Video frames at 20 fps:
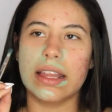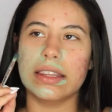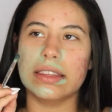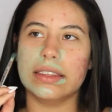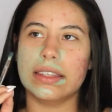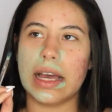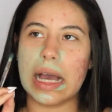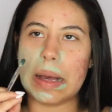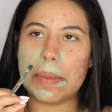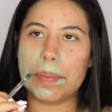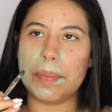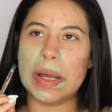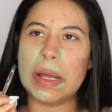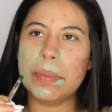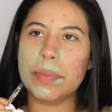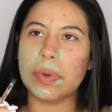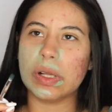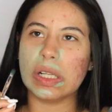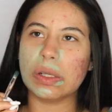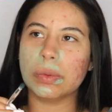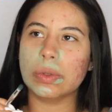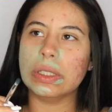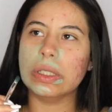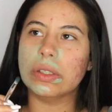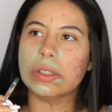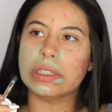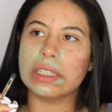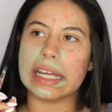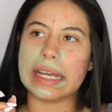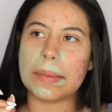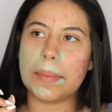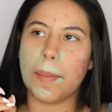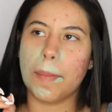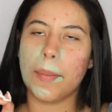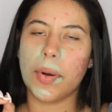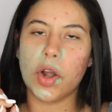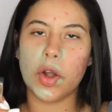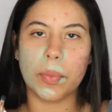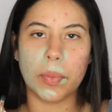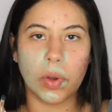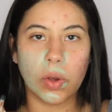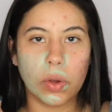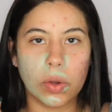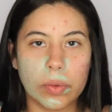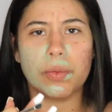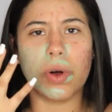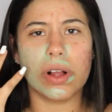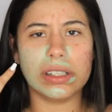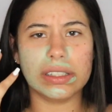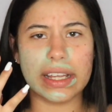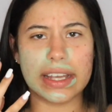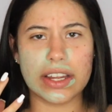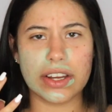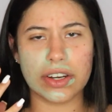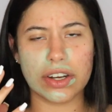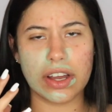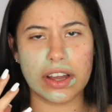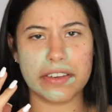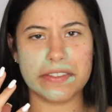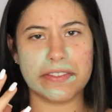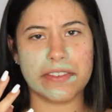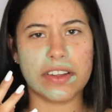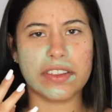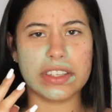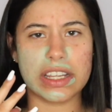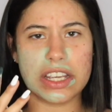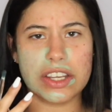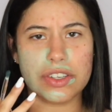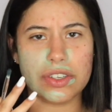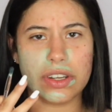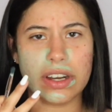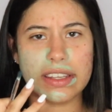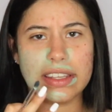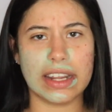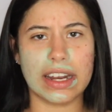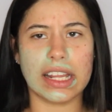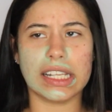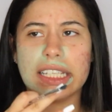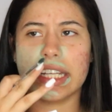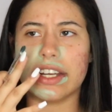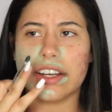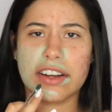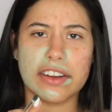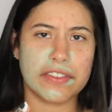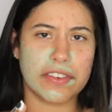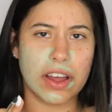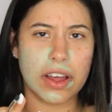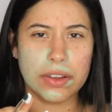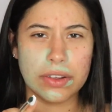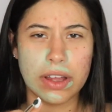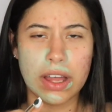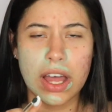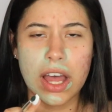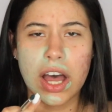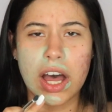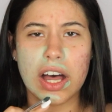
the pimple will look like purple one layer of foundation and then a layer of, uh,